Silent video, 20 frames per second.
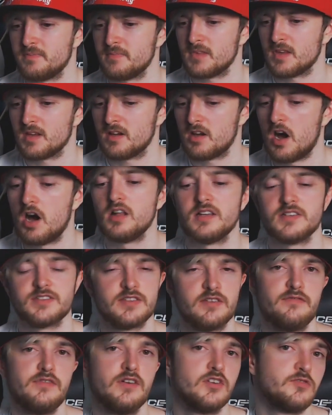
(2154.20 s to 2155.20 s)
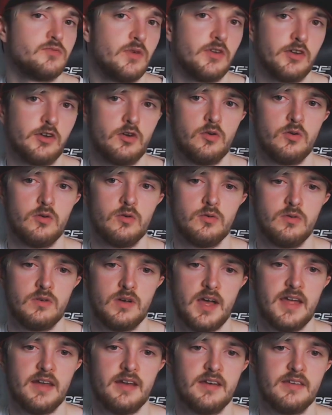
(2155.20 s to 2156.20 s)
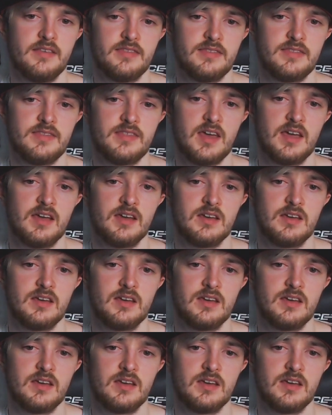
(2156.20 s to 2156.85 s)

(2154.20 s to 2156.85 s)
Carla's the first one to go, and I think